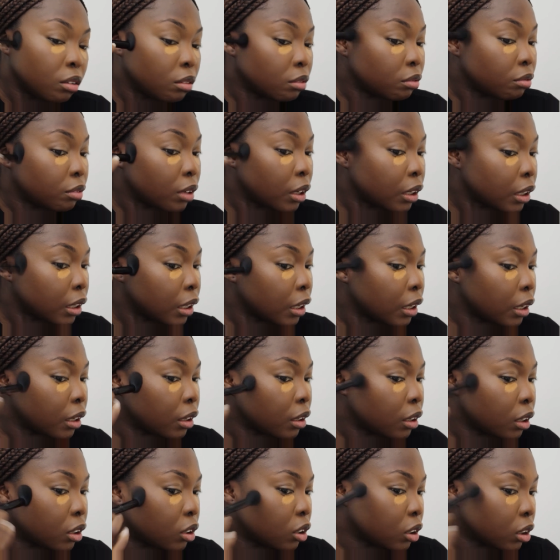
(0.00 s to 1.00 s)
right here,
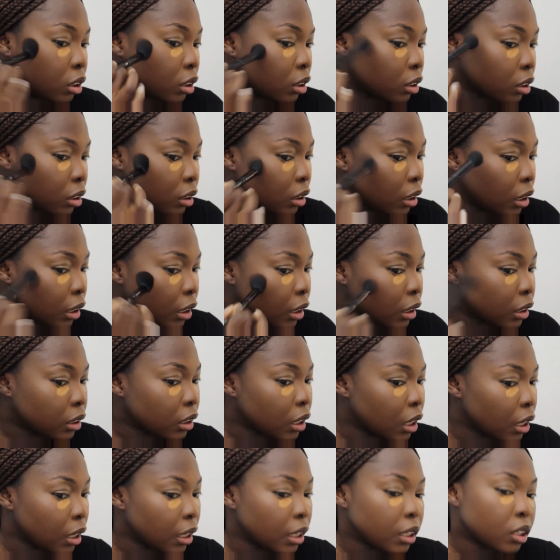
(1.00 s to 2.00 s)
and you can see it's
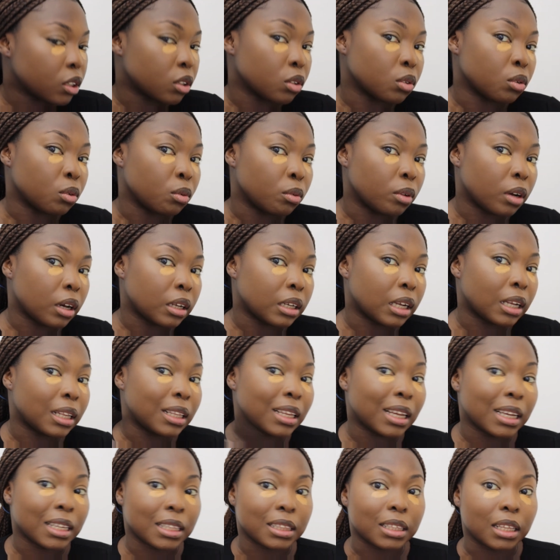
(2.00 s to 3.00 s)
a little, and I
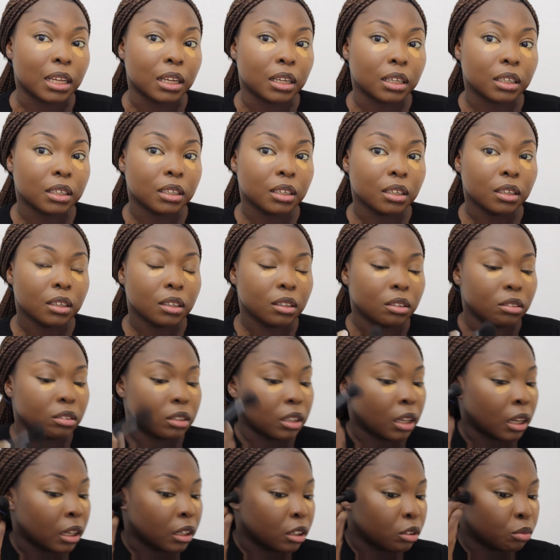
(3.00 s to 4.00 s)
like that,
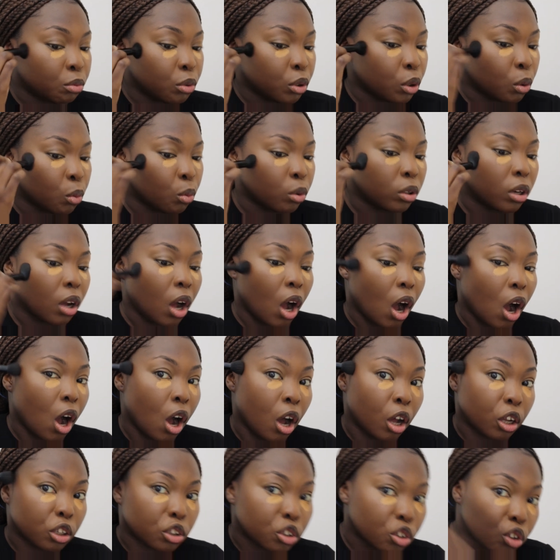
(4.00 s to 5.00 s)
okay, because we don't want a
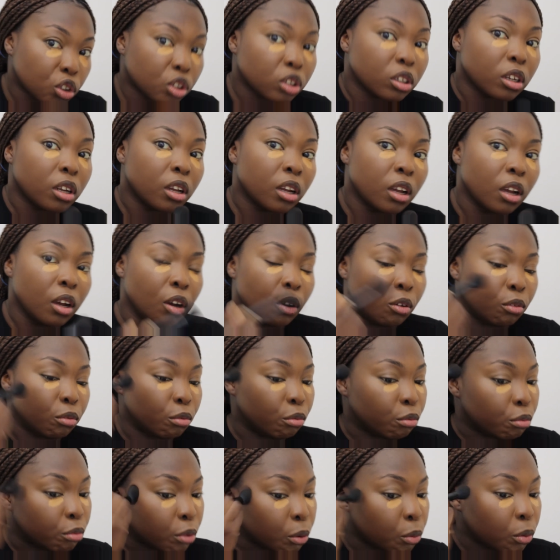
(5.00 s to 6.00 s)
harsh
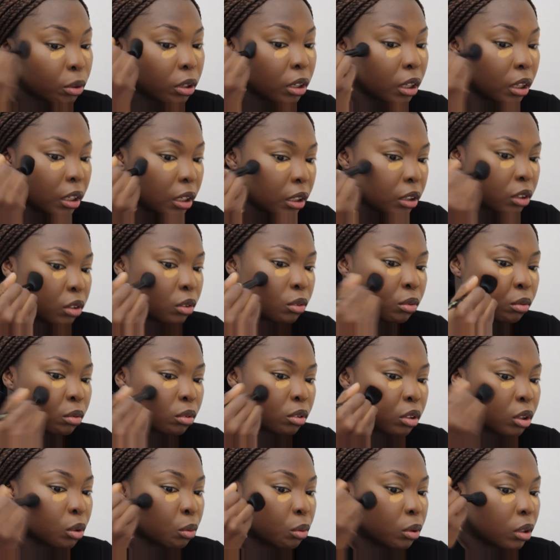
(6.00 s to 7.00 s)
we want little,
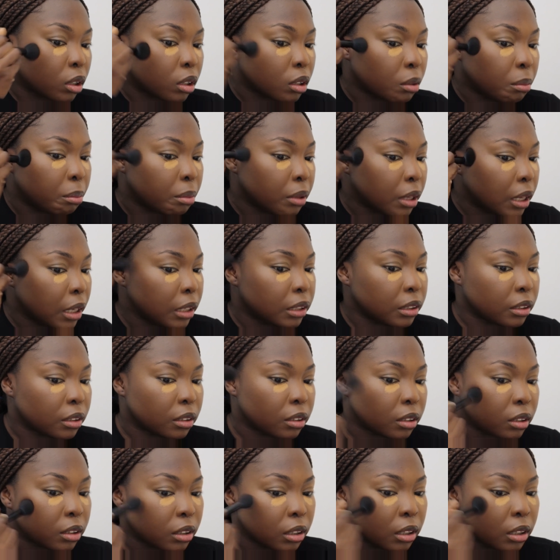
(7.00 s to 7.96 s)
so we're gonna blend.